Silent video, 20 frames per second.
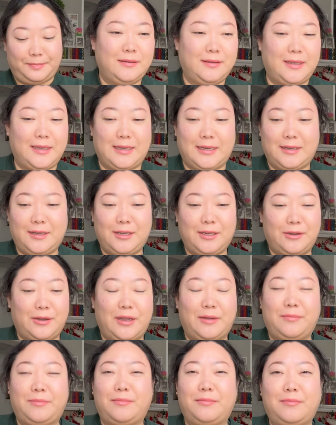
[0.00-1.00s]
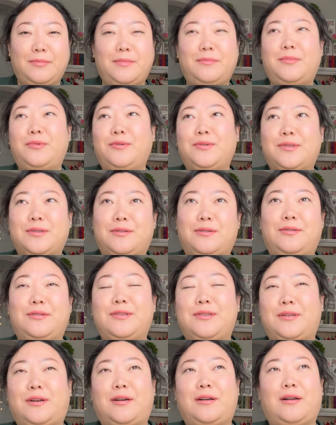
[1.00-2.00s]
Like, you know, most girls
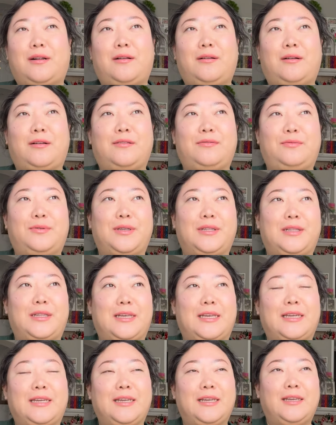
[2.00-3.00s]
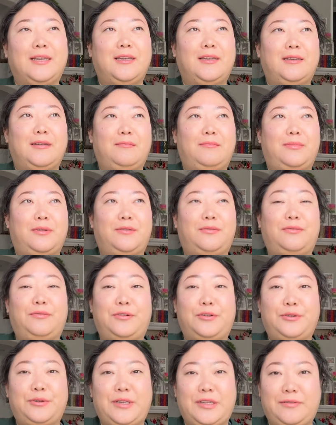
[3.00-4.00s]
start off with like the
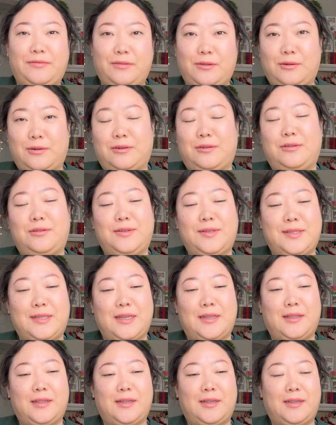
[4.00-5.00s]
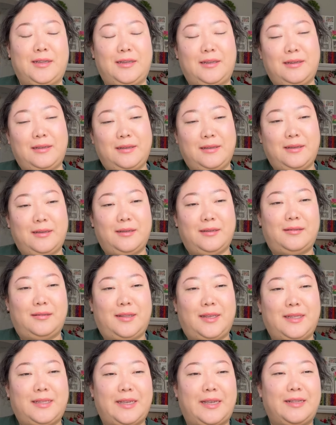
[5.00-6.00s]
fruity florals, and then
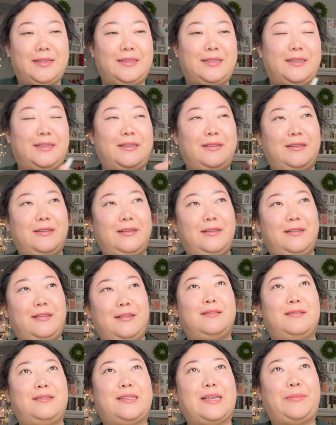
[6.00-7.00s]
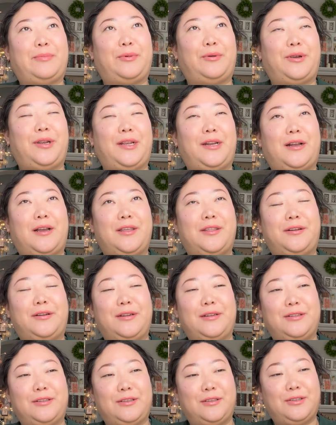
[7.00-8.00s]
they tend to separate either
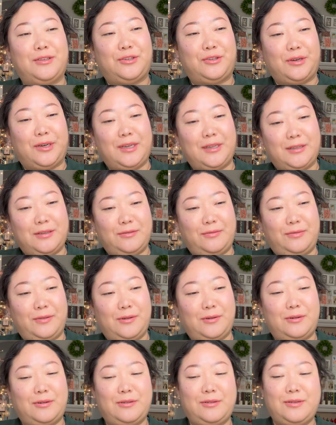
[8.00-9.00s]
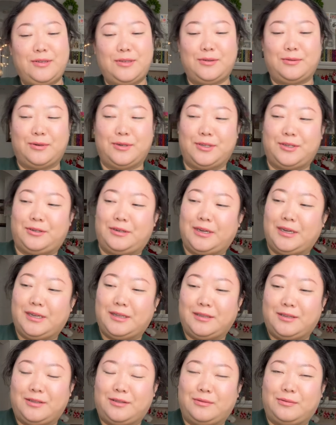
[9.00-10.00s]
into straight into florals or straight
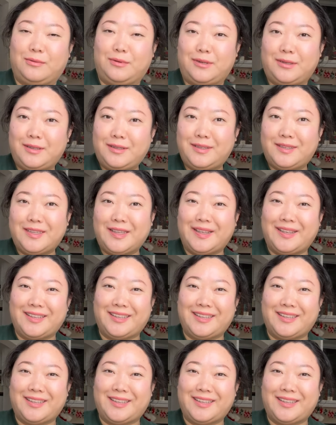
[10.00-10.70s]
into the woods.